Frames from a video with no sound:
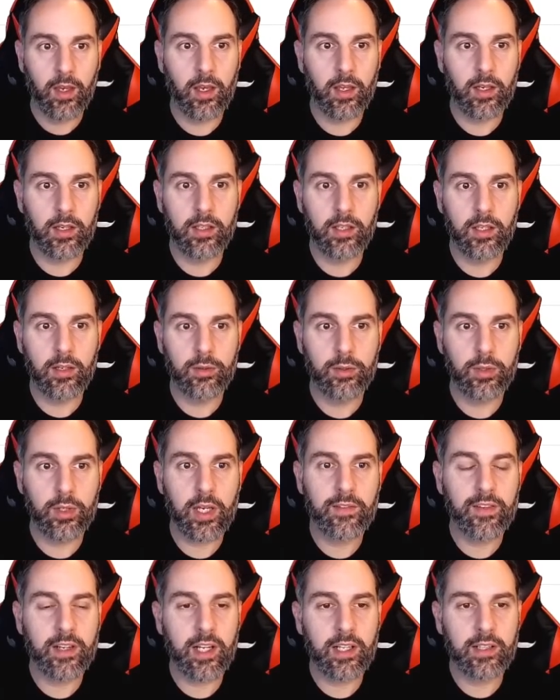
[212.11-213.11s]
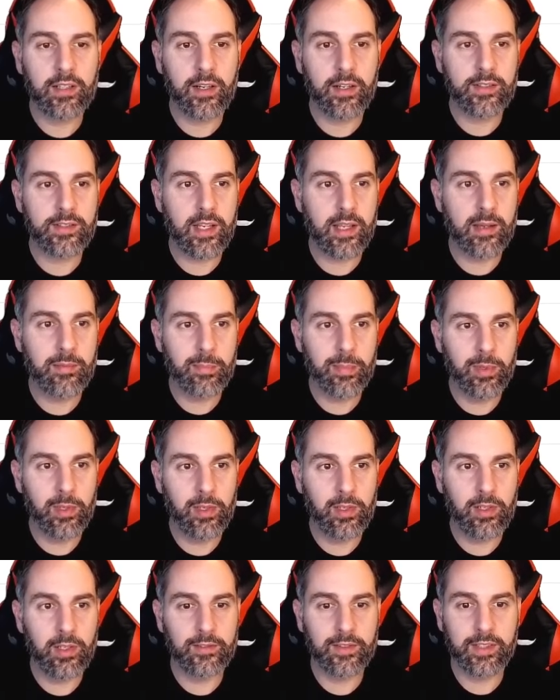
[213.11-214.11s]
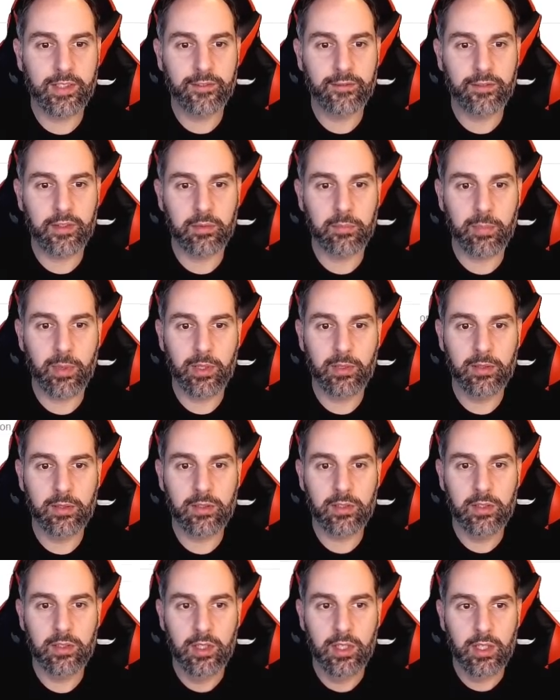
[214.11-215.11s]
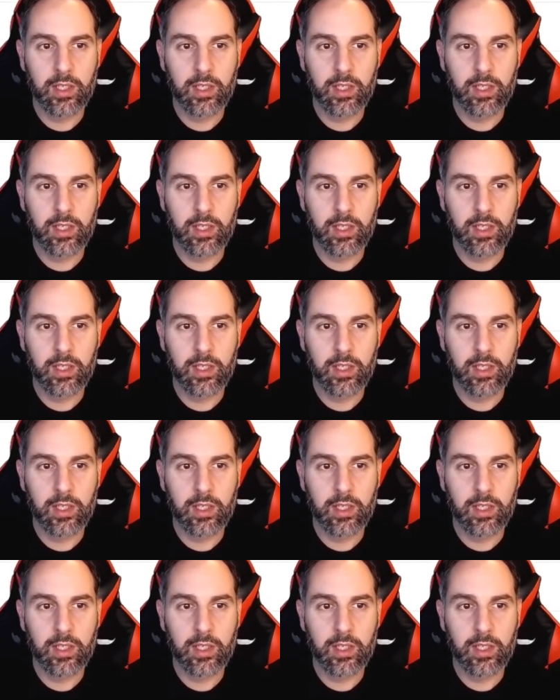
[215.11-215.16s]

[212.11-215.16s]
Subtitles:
And here you have another example of a different product,